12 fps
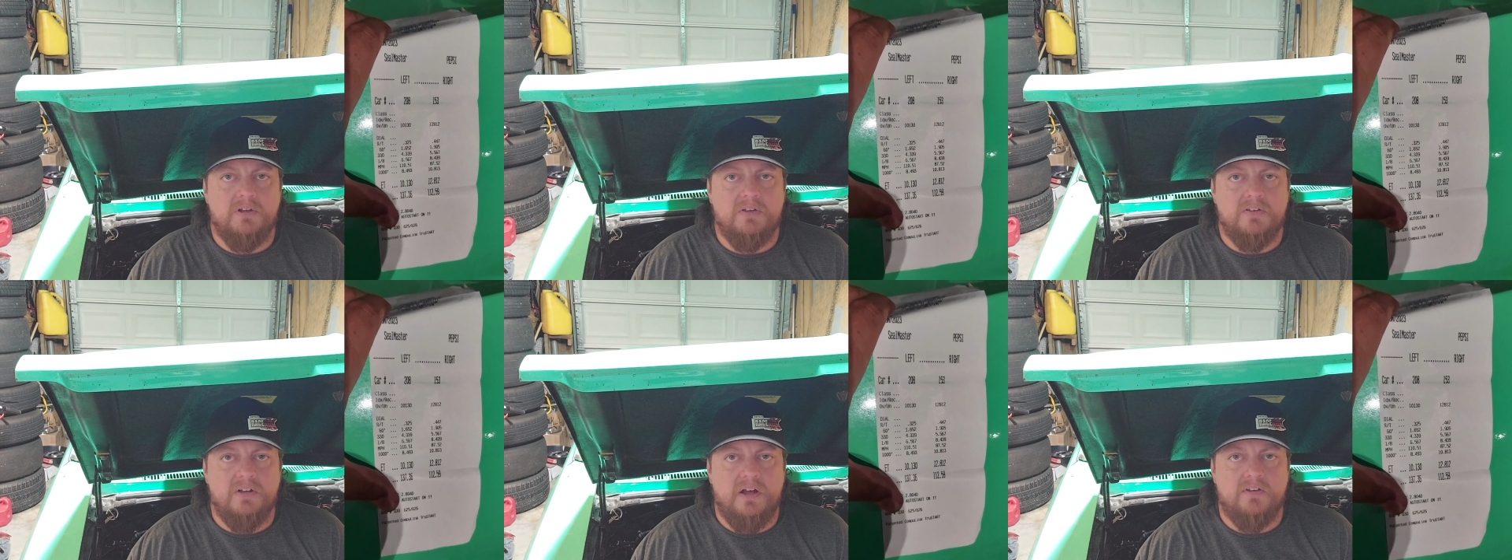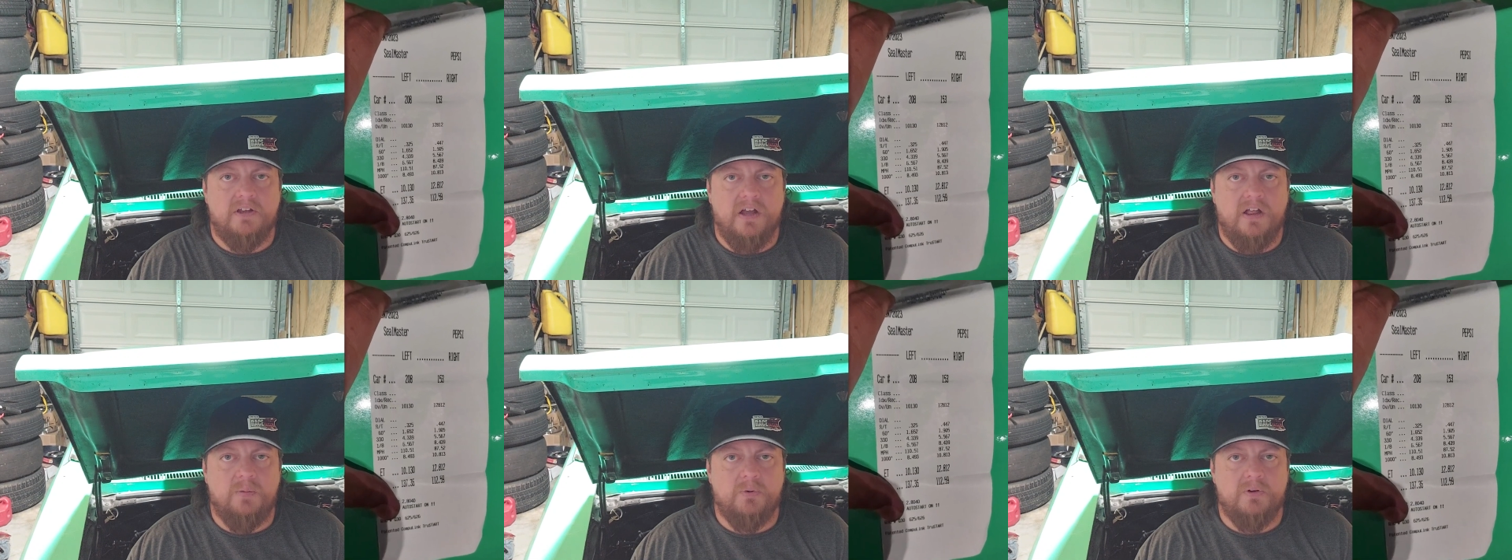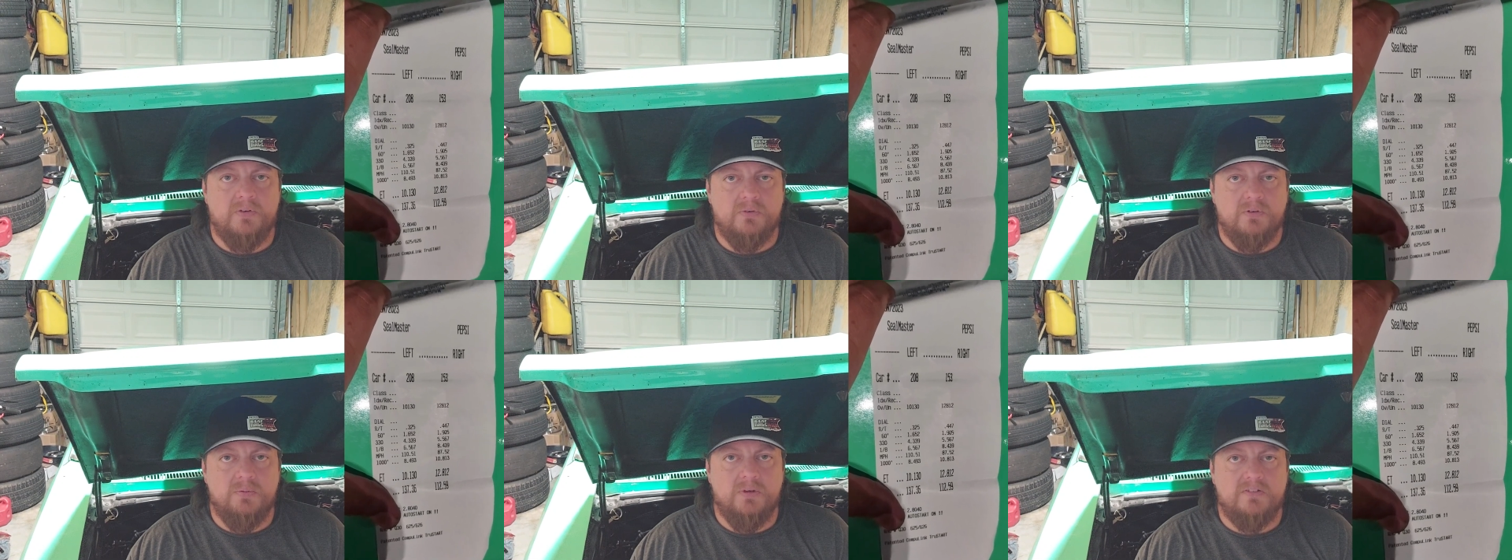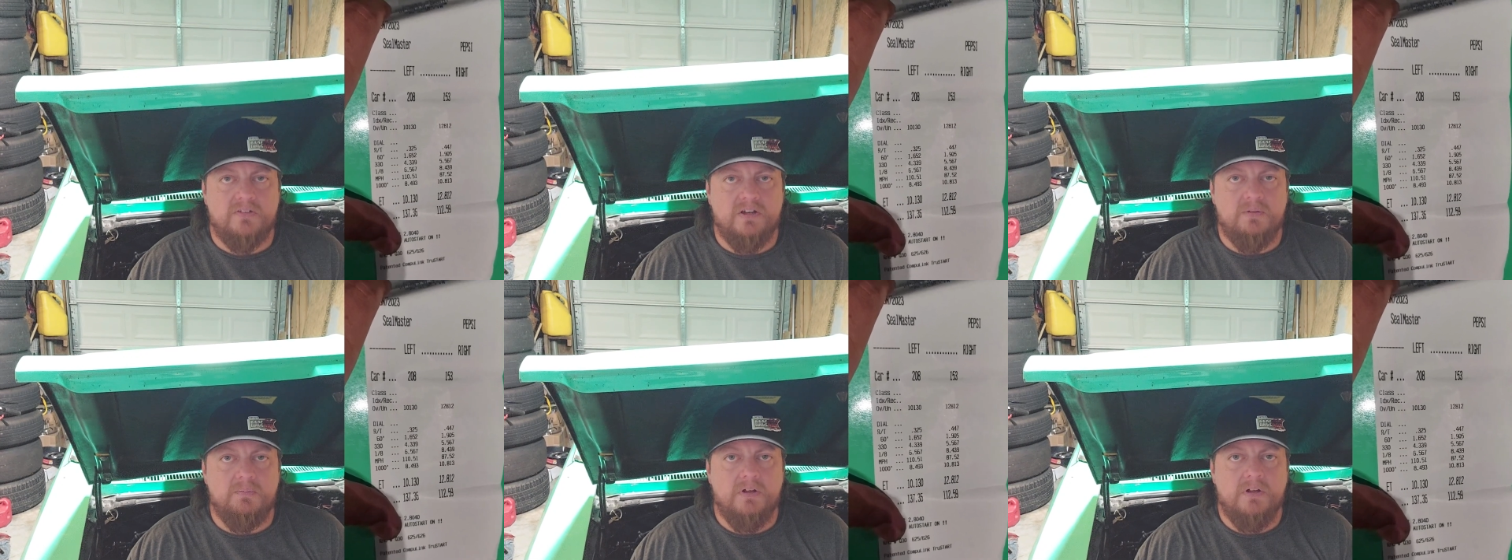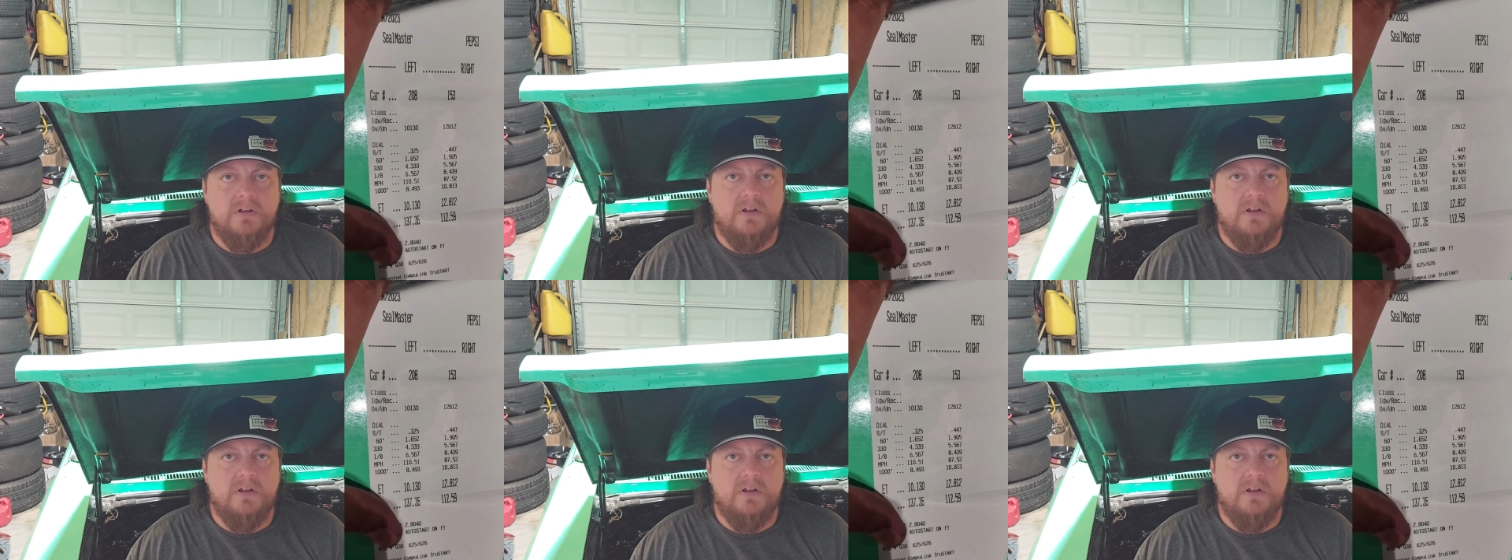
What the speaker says: because now the caliper is really messed up.